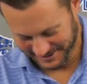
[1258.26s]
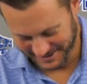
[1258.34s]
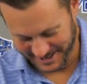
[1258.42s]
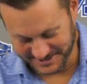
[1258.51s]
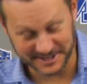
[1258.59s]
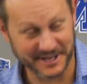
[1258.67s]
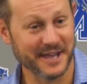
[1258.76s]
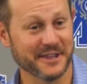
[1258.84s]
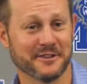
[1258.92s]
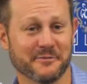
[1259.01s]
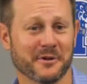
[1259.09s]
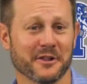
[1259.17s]
guys like
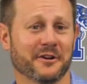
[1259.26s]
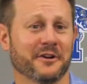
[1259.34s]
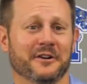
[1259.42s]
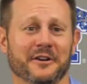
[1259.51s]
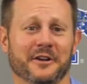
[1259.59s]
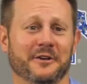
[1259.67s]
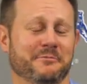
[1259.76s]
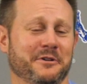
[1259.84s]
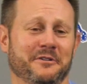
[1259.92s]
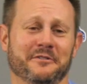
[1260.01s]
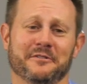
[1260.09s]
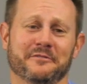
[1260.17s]
Anthony Miller, I
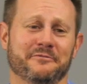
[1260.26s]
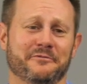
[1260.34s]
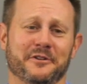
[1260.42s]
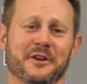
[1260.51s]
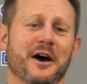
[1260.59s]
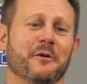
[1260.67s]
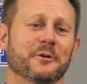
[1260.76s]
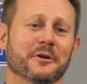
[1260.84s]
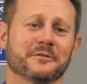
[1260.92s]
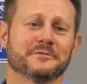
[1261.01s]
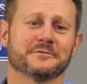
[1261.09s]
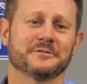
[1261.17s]
mean,
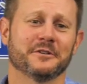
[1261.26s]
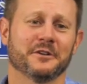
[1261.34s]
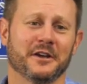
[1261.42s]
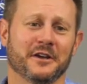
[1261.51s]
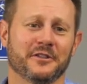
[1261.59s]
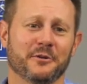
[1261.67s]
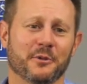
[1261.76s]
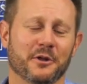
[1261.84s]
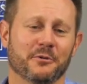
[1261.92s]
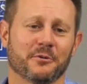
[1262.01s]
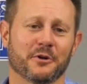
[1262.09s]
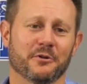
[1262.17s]
phenomenal. Uh, Anthony
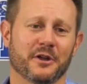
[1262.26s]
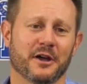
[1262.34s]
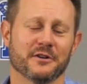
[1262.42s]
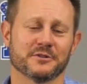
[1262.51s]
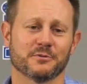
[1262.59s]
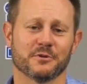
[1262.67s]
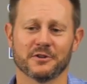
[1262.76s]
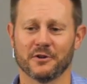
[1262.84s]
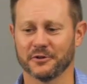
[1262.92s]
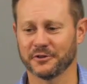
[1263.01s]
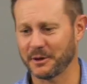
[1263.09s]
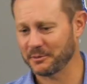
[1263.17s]
Miller will go down as one of the
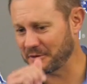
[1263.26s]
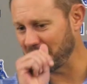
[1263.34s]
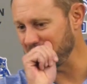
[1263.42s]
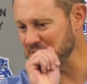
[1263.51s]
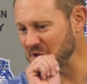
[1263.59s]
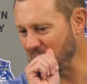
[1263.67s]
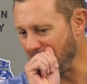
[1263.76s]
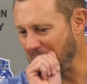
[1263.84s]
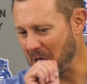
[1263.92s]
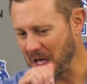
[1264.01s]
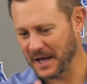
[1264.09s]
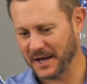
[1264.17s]
all-time greats.
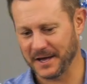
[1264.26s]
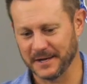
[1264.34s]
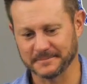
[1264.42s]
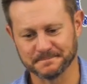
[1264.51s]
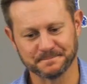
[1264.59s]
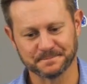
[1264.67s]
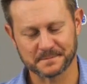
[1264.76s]
Um,